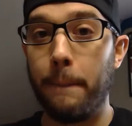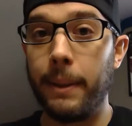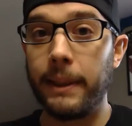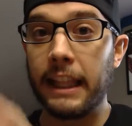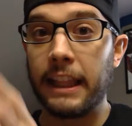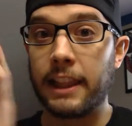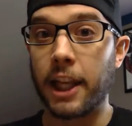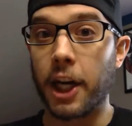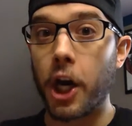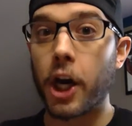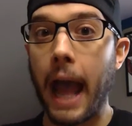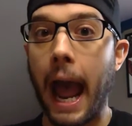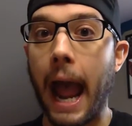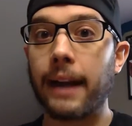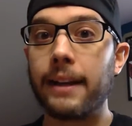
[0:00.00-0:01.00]
But the
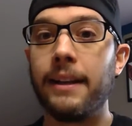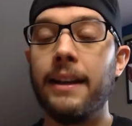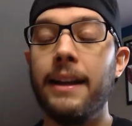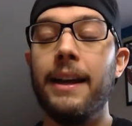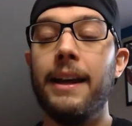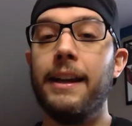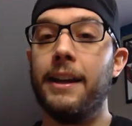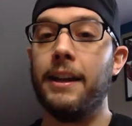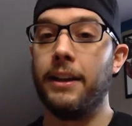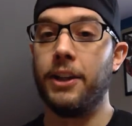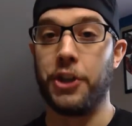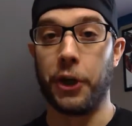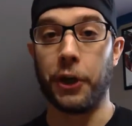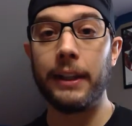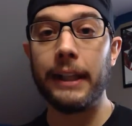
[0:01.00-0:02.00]
third act
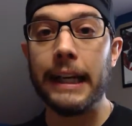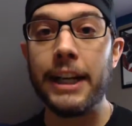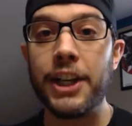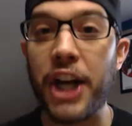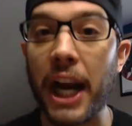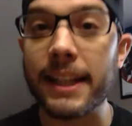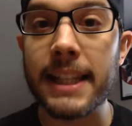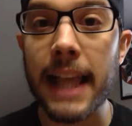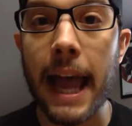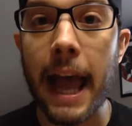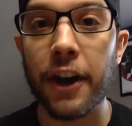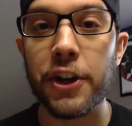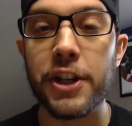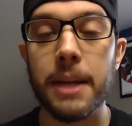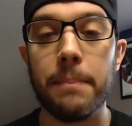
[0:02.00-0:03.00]
certainly injects that
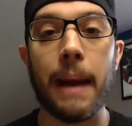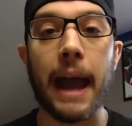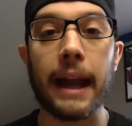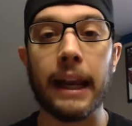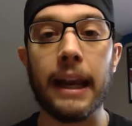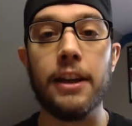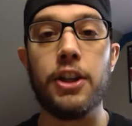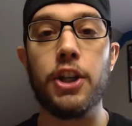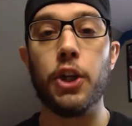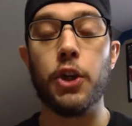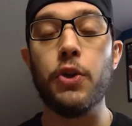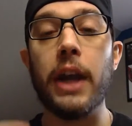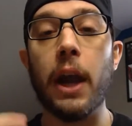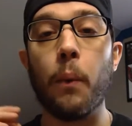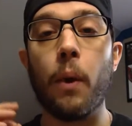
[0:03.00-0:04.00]
energy back into
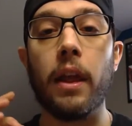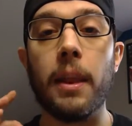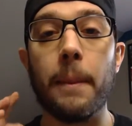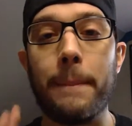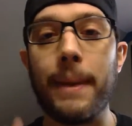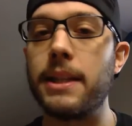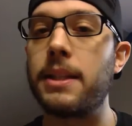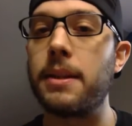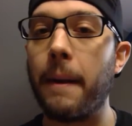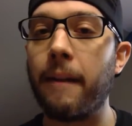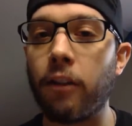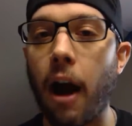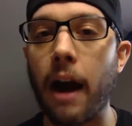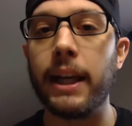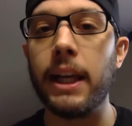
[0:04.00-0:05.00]
you. You get one of the best
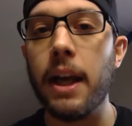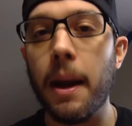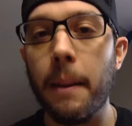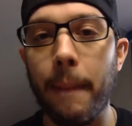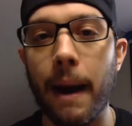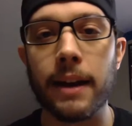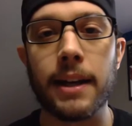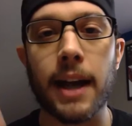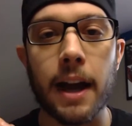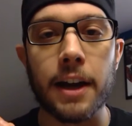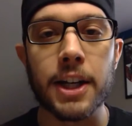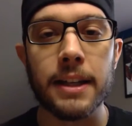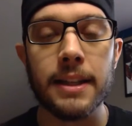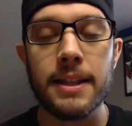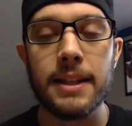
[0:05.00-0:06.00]
Rocky
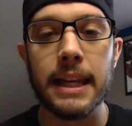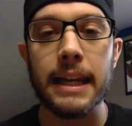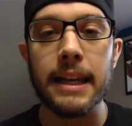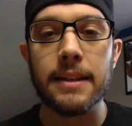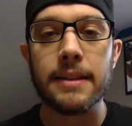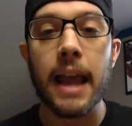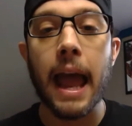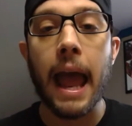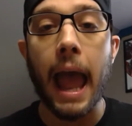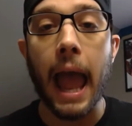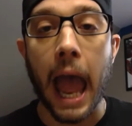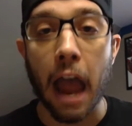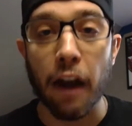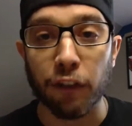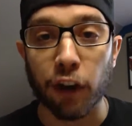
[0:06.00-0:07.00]
montage scenes
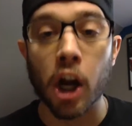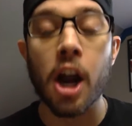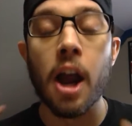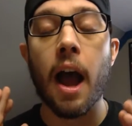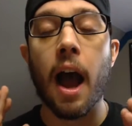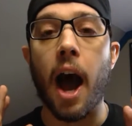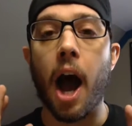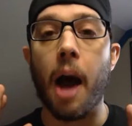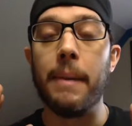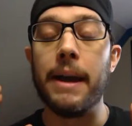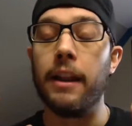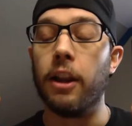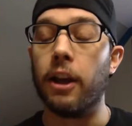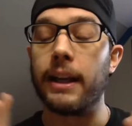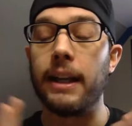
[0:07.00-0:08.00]
ever.
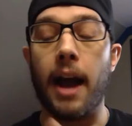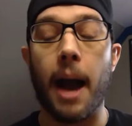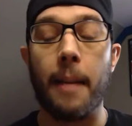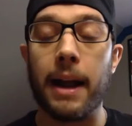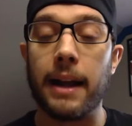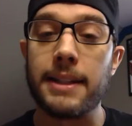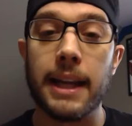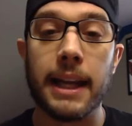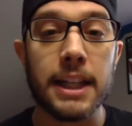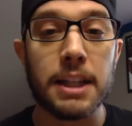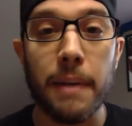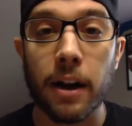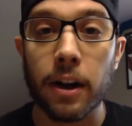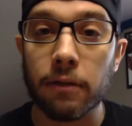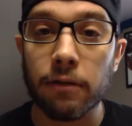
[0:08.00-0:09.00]
Look, I'm not saying it's
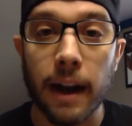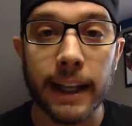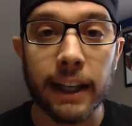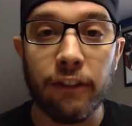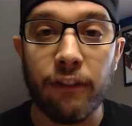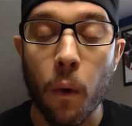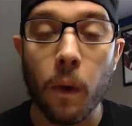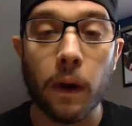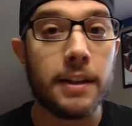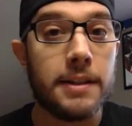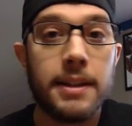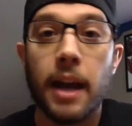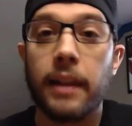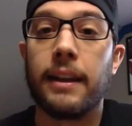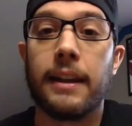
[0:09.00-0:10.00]
better than Rocky 4,
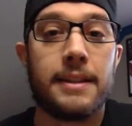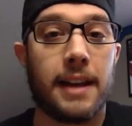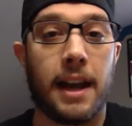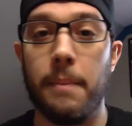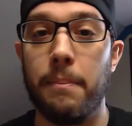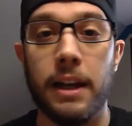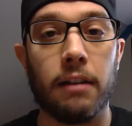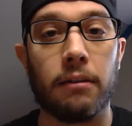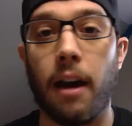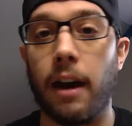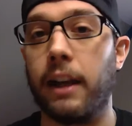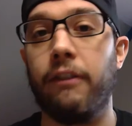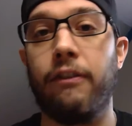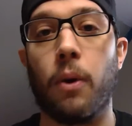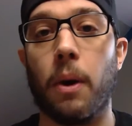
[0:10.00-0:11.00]
because nothing is going to beat a
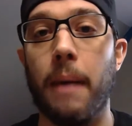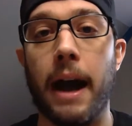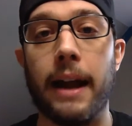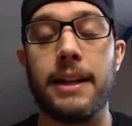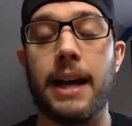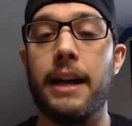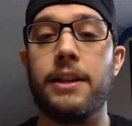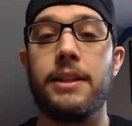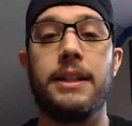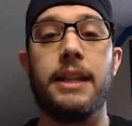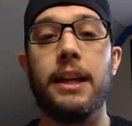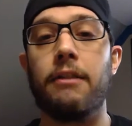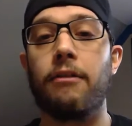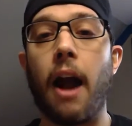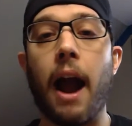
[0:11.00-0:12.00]
Rocky 4 montage.
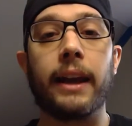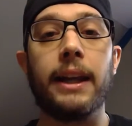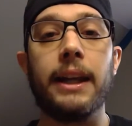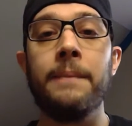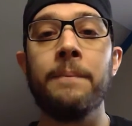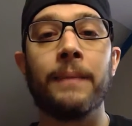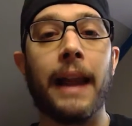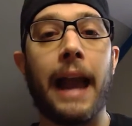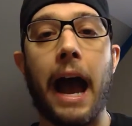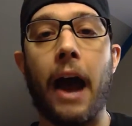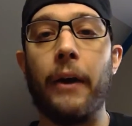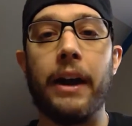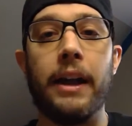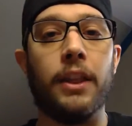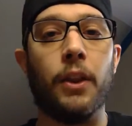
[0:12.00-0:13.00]
Seeing Rocky
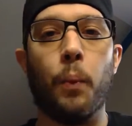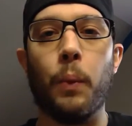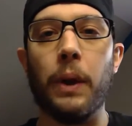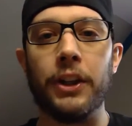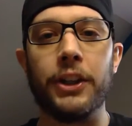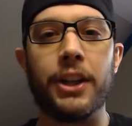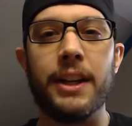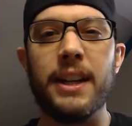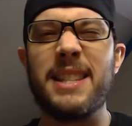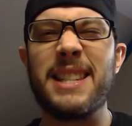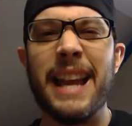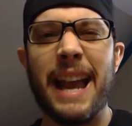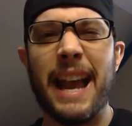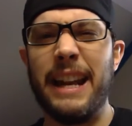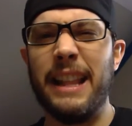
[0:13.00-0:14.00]
out in the wilderness
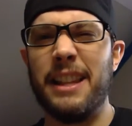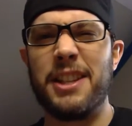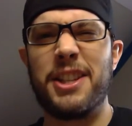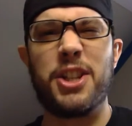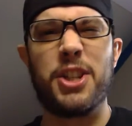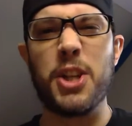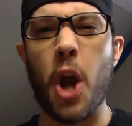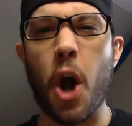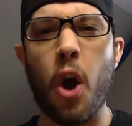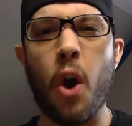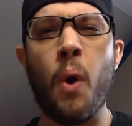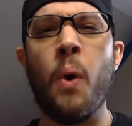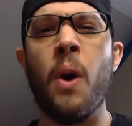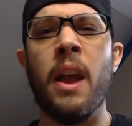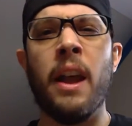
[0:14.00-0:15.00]
and in the
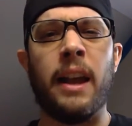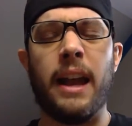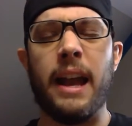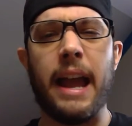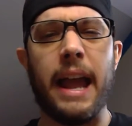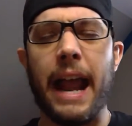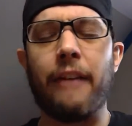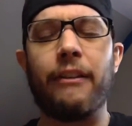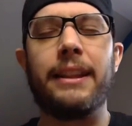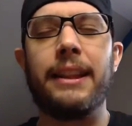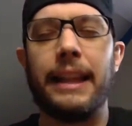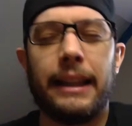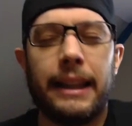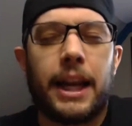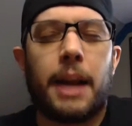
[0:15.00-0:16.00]
snow and
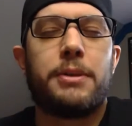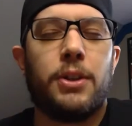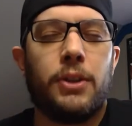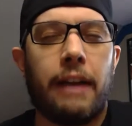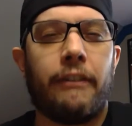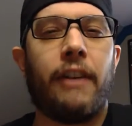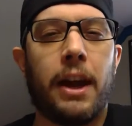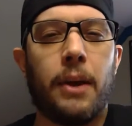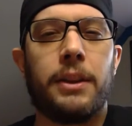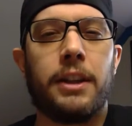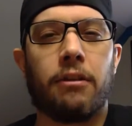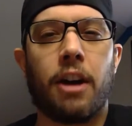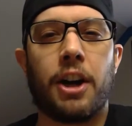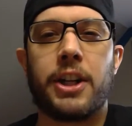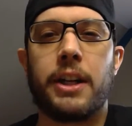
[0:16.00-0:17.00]
everything that led up to that fight with
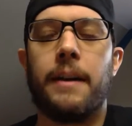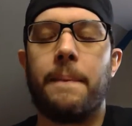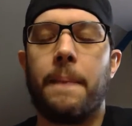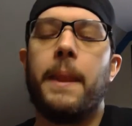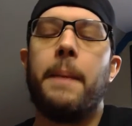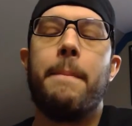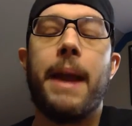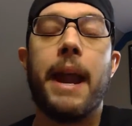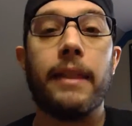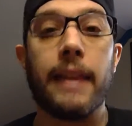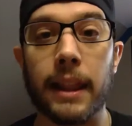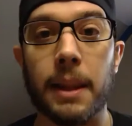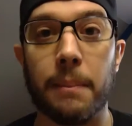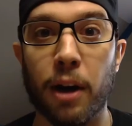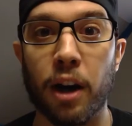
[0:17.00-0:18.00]
the Russian made
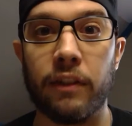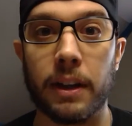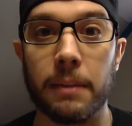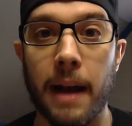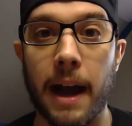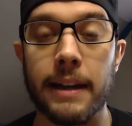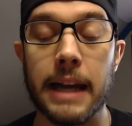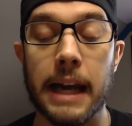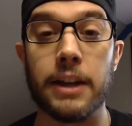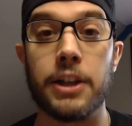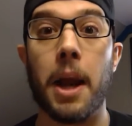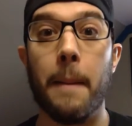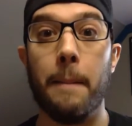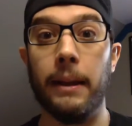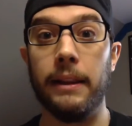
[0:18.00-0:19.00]
that the perfect
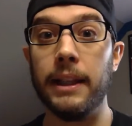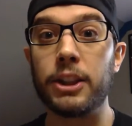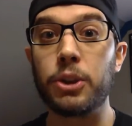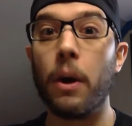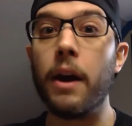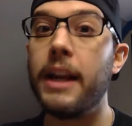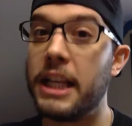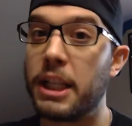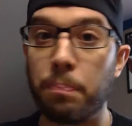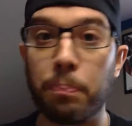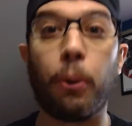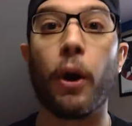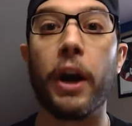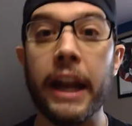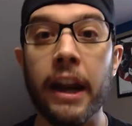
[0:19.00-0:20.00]
montage. But this one is
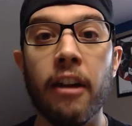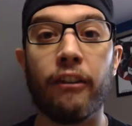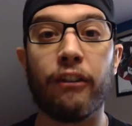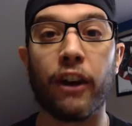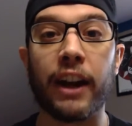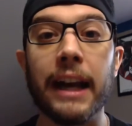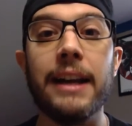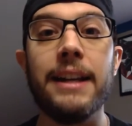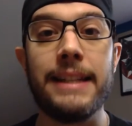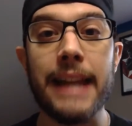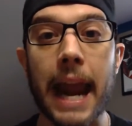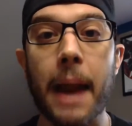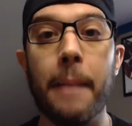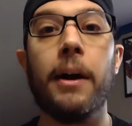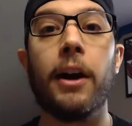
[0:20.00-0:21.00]
pretty freaking
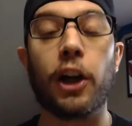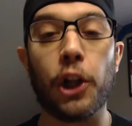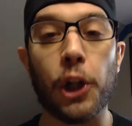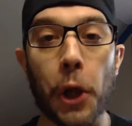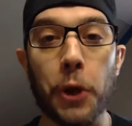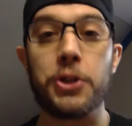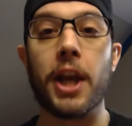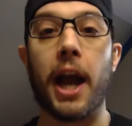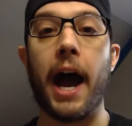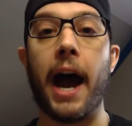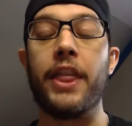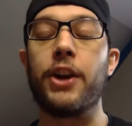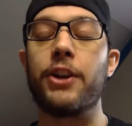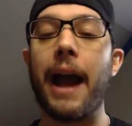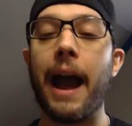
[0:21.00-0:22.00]
damn close.
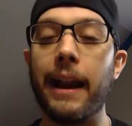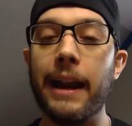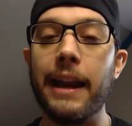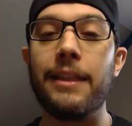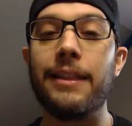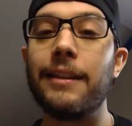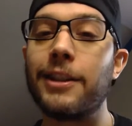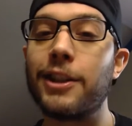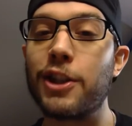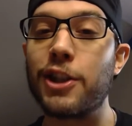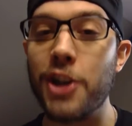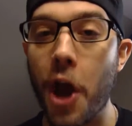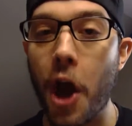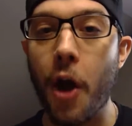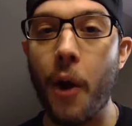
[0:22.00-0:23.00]
They're not in the
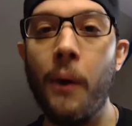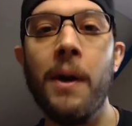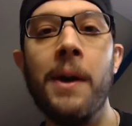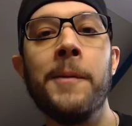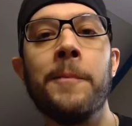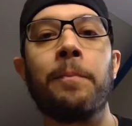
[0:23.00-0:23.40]
snow,